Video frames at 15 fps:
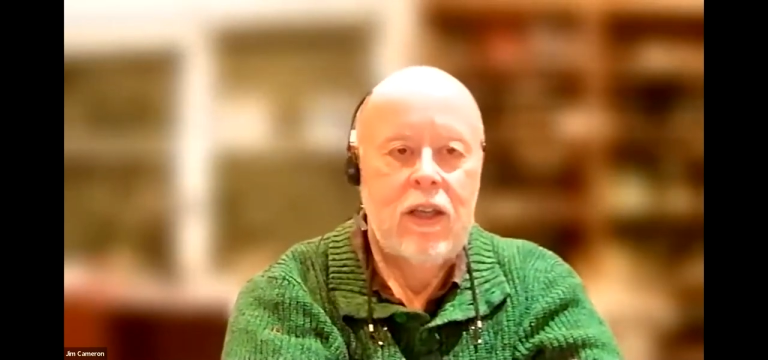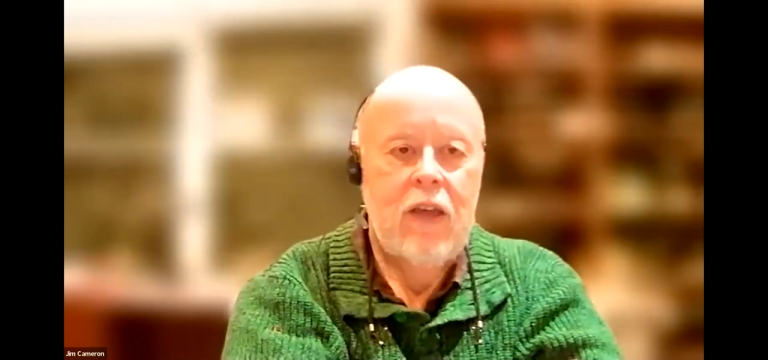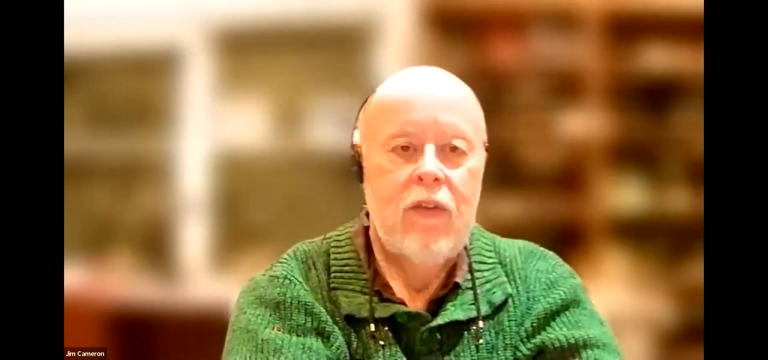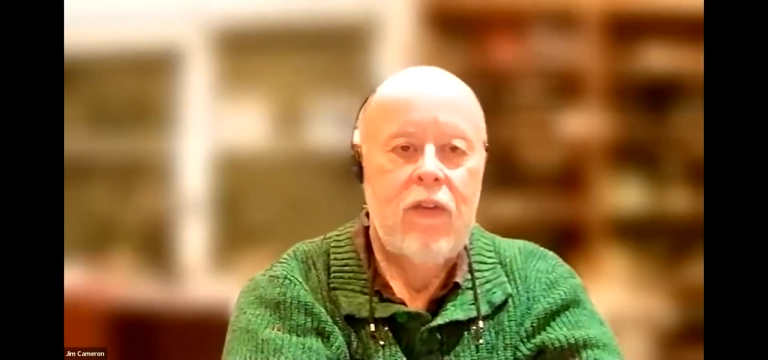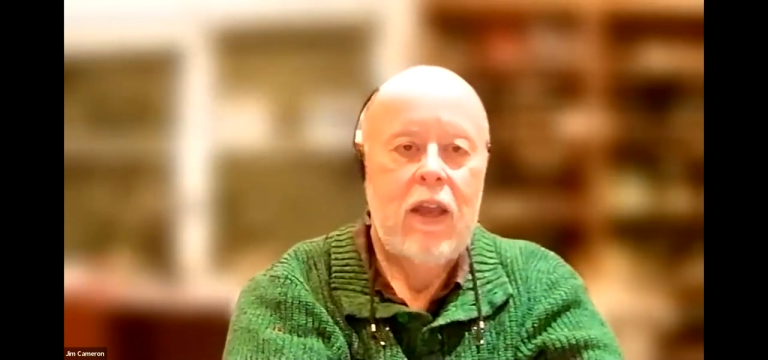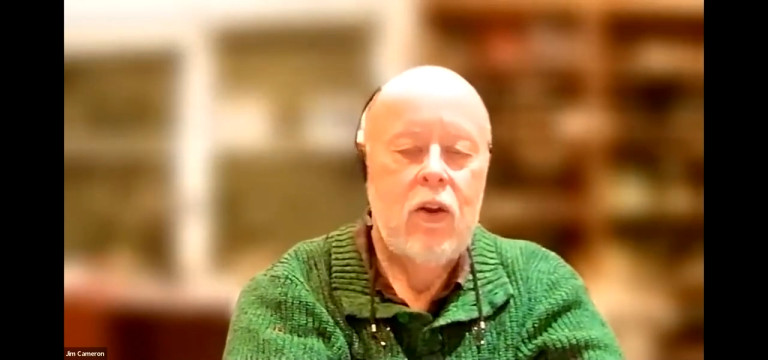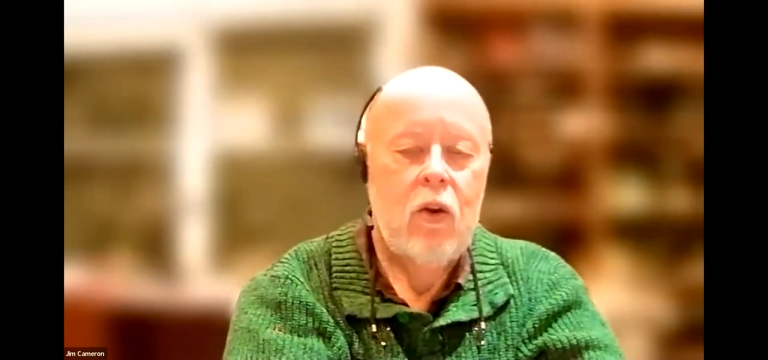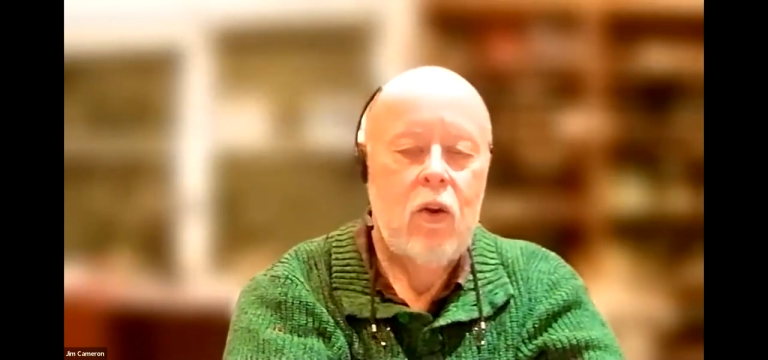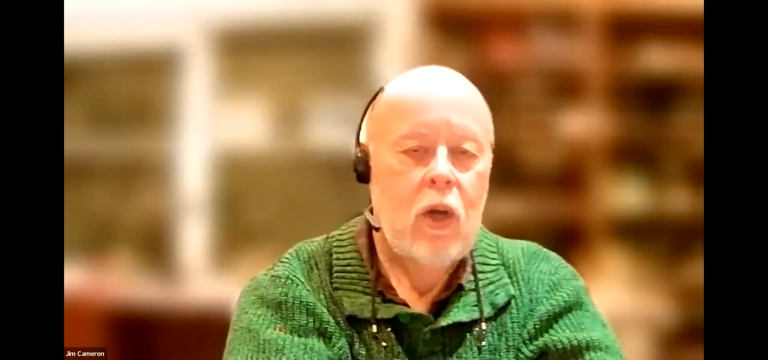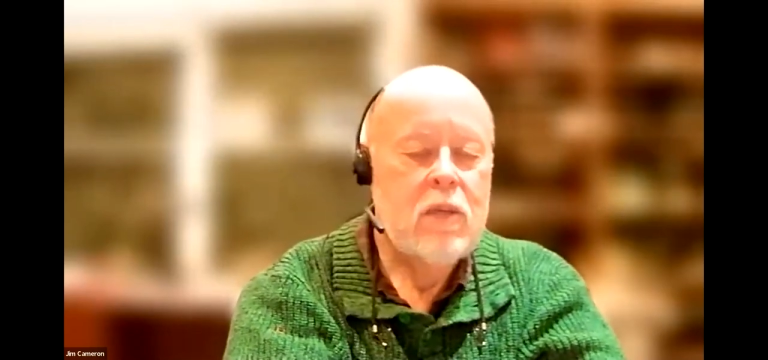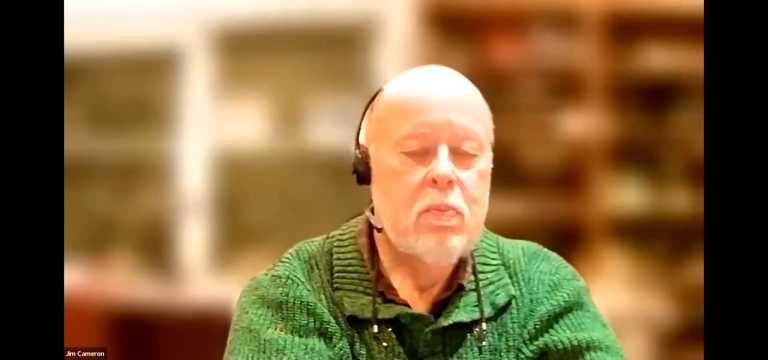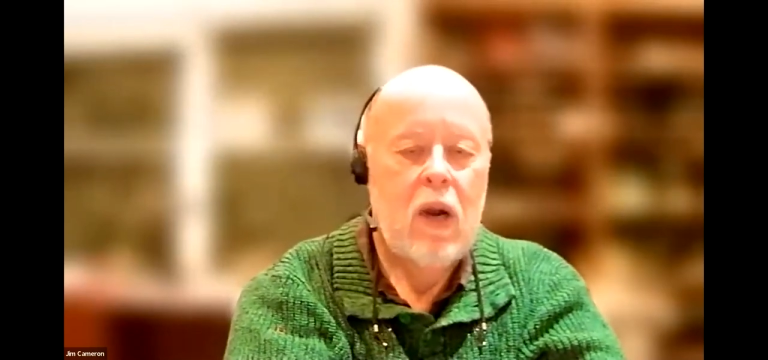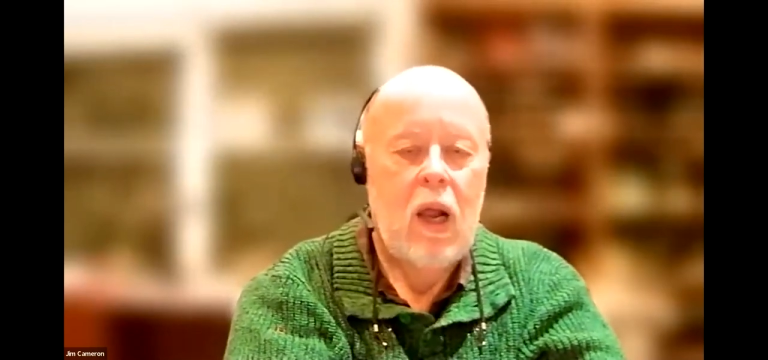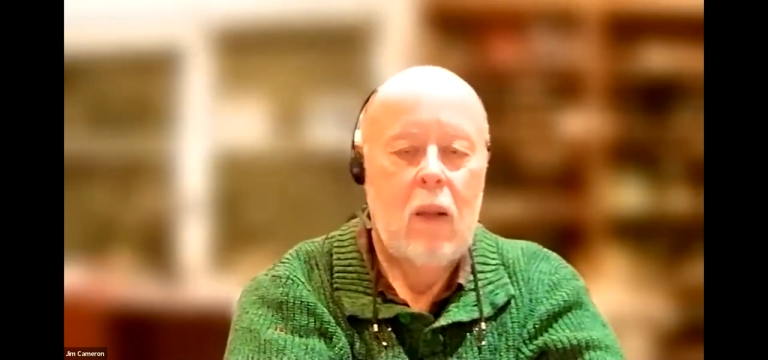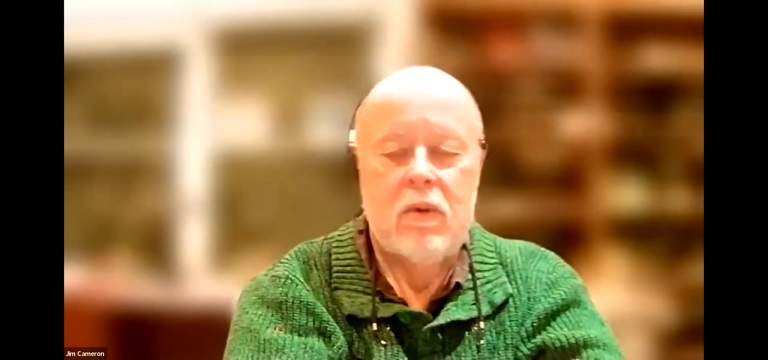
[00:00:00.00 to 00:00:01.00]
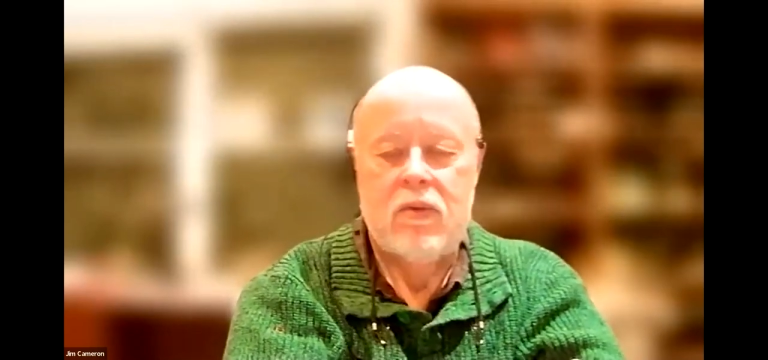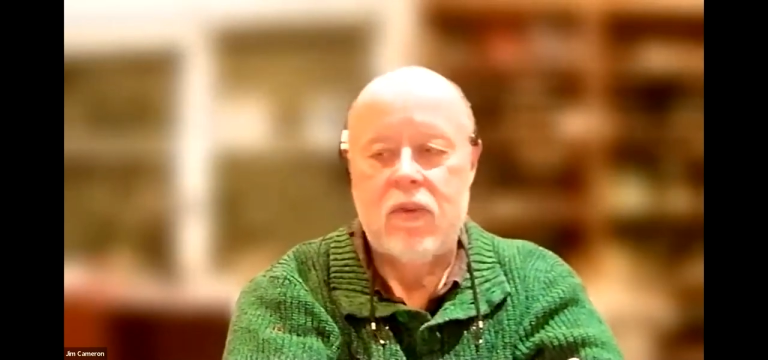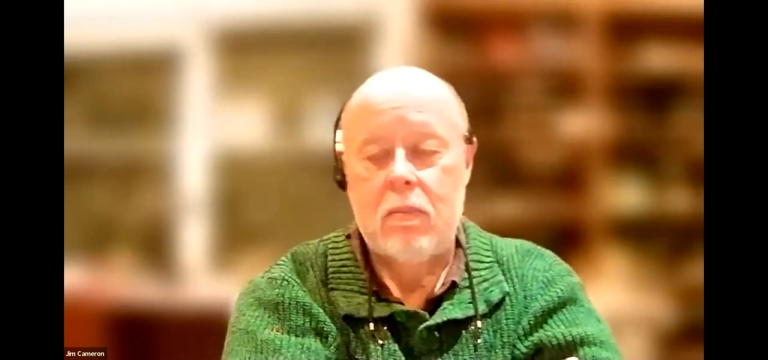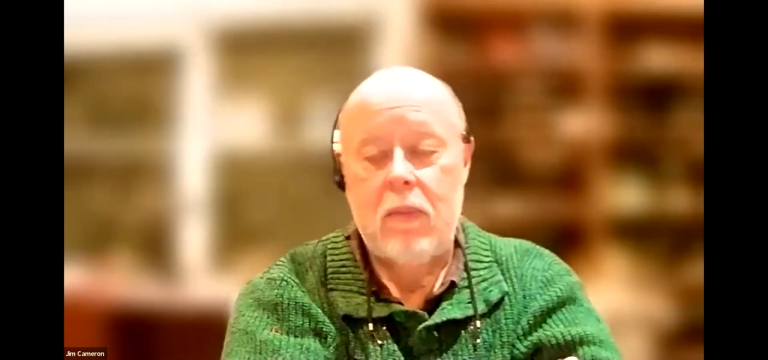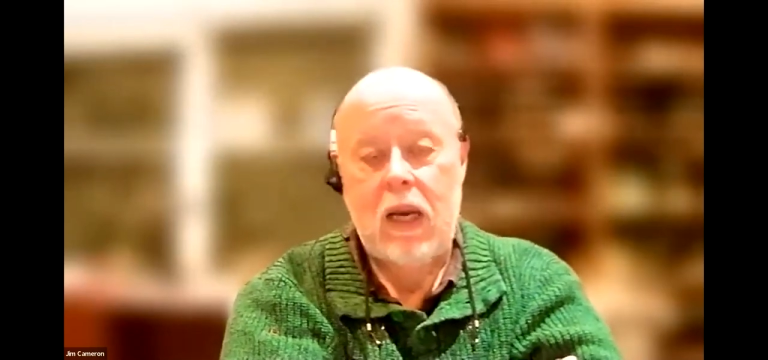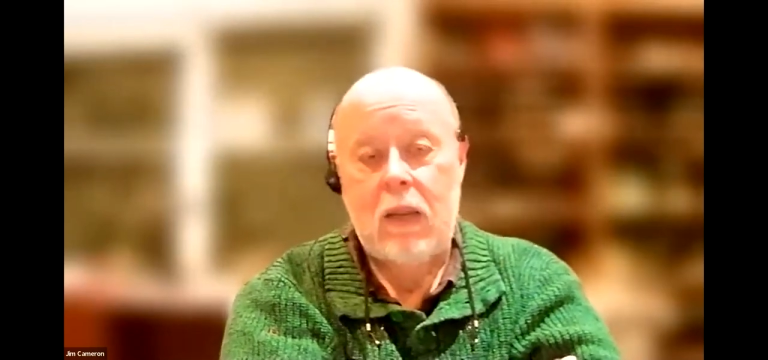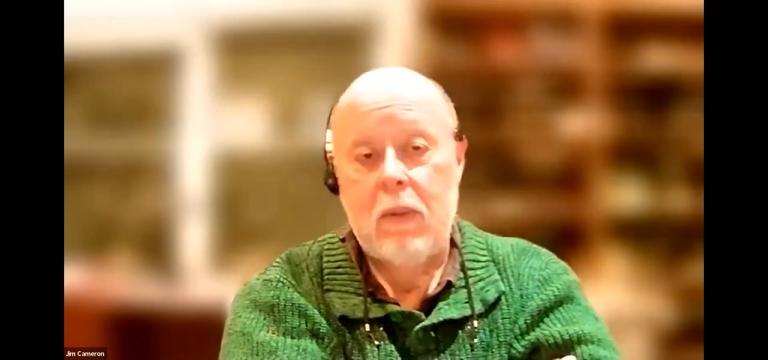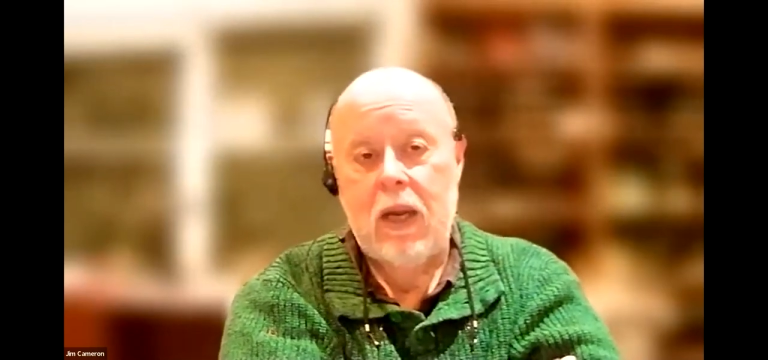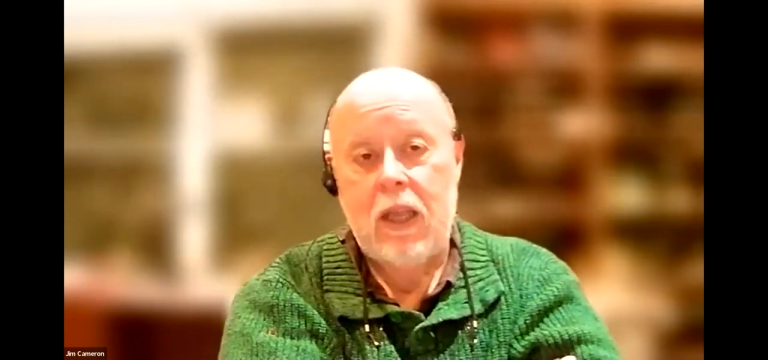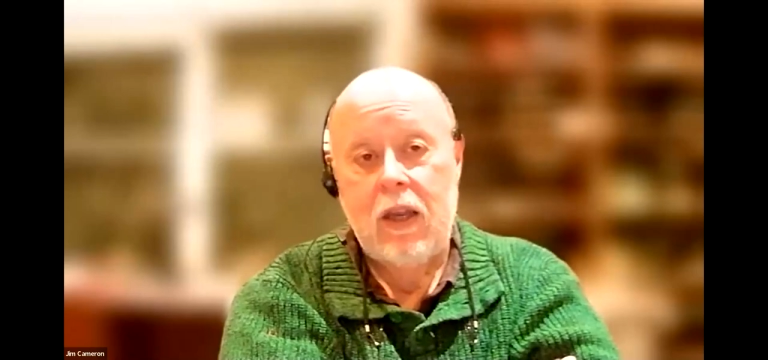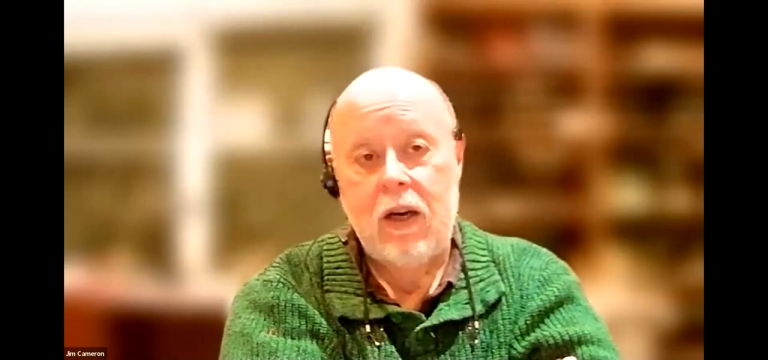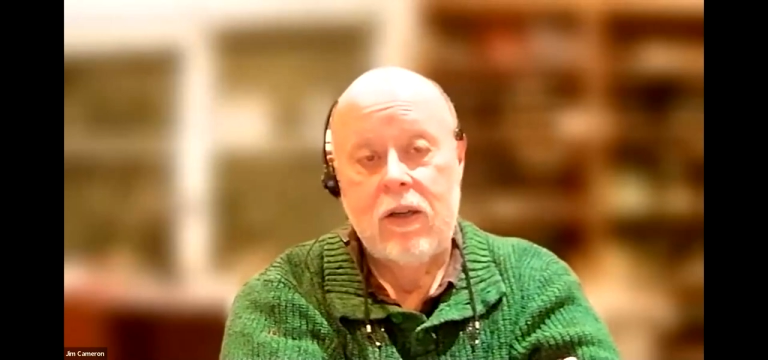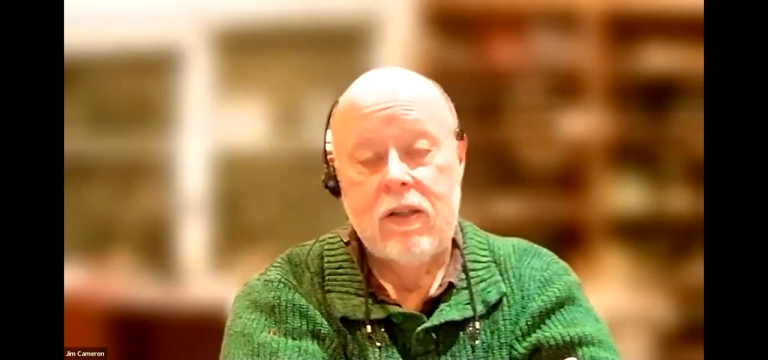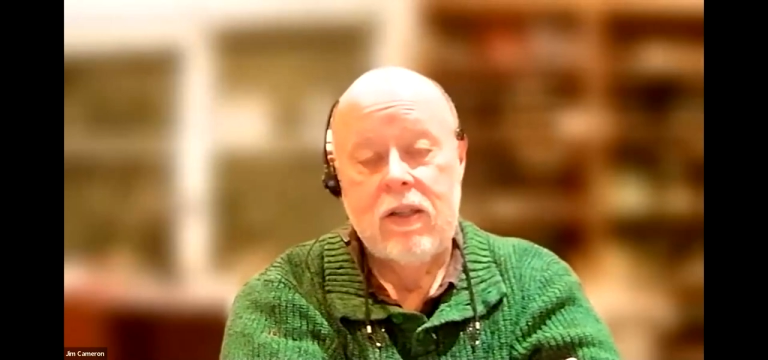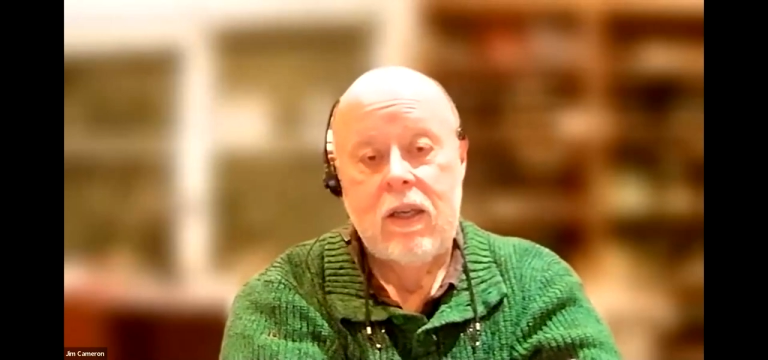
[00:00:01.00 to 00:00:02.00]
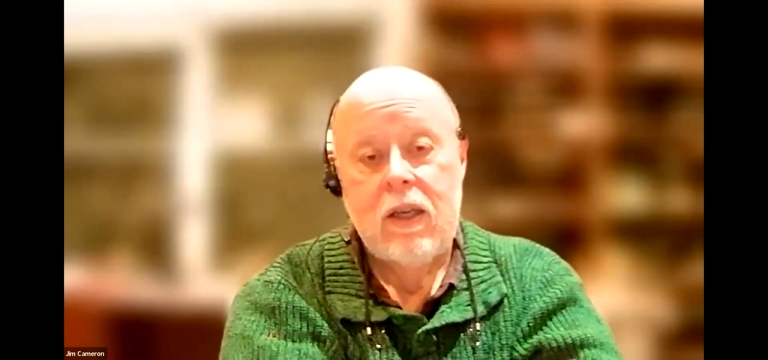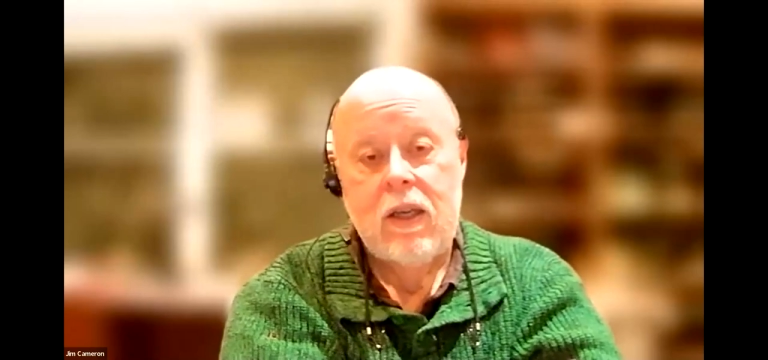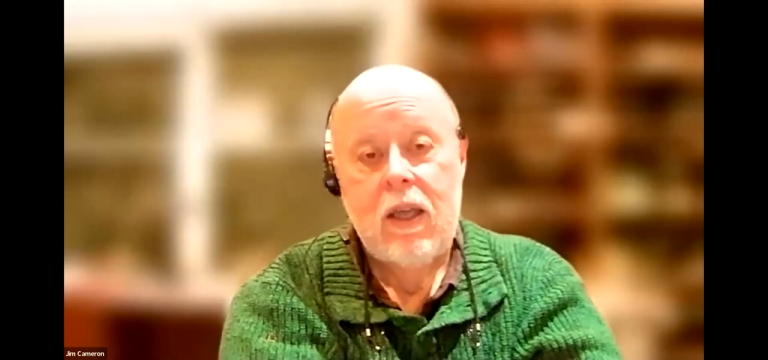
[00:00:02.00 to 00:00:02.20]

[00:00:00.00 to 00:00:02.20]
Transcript: They've had noise problems for many, many years.